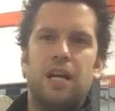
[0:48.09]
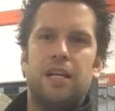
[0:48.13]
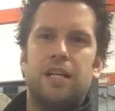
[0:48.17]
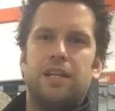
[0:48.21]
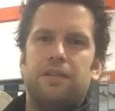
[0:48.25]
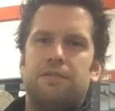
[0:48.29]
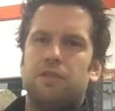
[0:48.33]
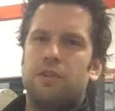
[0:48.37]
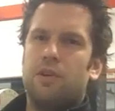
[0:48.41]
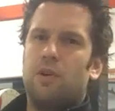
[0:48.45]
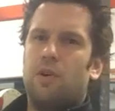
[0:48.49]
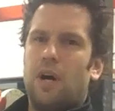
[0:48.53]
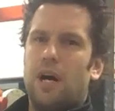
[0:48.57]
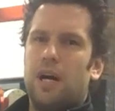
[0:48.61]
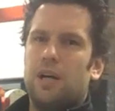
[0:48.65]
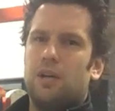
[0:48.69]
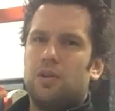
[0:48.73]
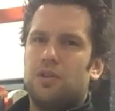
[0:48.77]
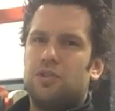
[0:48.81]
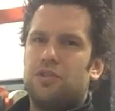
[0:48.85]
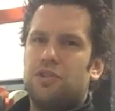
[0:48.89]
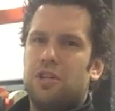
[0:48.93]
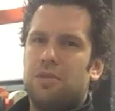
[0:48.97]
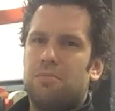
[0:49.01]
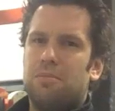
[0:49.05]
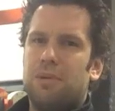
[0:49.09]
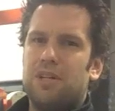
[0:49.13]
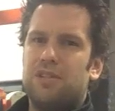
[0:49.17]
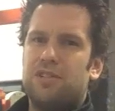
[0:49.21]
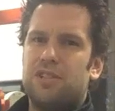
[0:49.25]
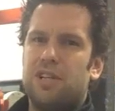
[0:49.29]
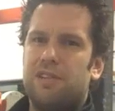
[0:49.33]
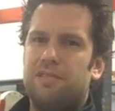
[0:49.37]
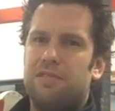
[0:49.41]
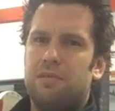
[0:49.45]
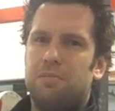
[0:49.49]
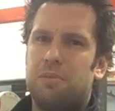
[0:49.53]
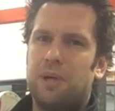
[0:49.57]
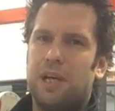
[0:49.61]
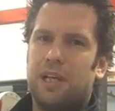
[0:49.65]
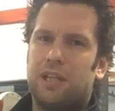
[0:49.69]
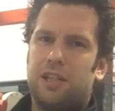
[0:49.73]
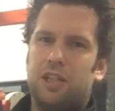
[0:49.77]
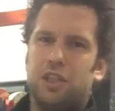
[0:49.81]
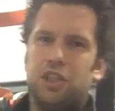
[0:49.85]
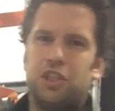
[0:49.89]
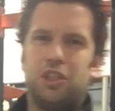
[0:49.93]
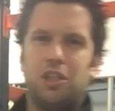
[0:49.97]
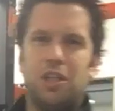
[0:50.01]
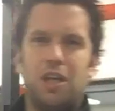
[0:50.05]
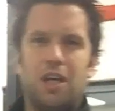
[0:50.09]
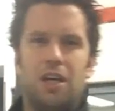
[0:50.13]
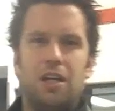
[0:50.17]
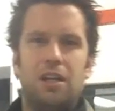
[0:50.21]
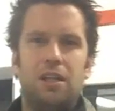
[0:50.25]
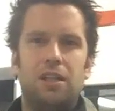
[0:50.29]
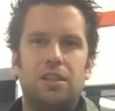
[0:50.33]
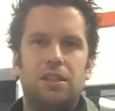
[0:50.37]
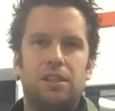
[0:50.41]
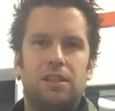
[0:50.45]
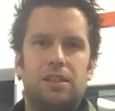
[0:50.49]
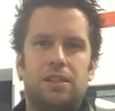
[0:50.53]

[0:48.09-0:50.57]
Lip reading: Even though I consider myself a practitioner,